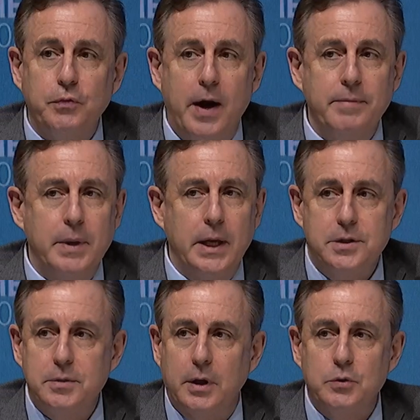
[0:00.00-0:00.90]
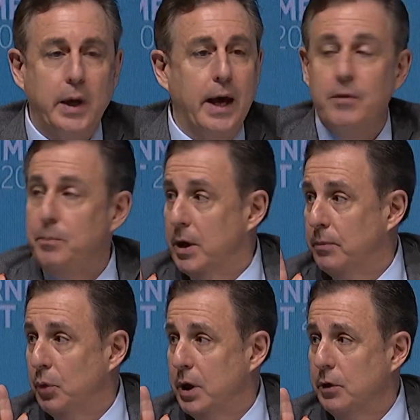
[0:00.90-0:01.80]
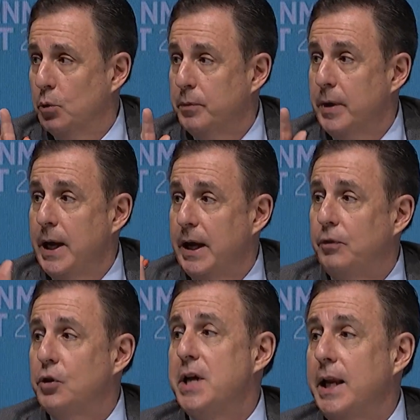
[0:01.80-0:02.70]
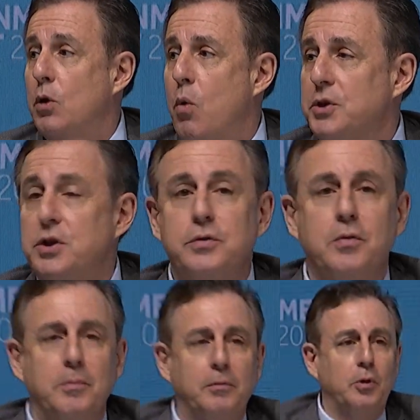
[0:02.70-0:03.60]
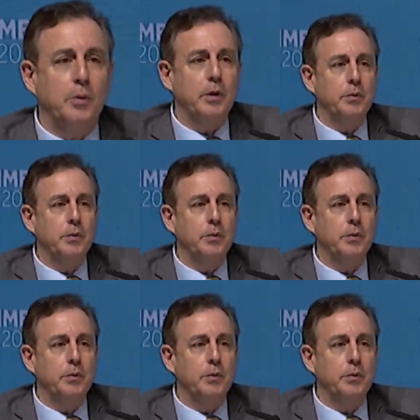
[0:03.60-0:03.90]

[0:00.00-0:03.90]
five minutes because we have a bit of breathing room. If there's any questions from the floor, we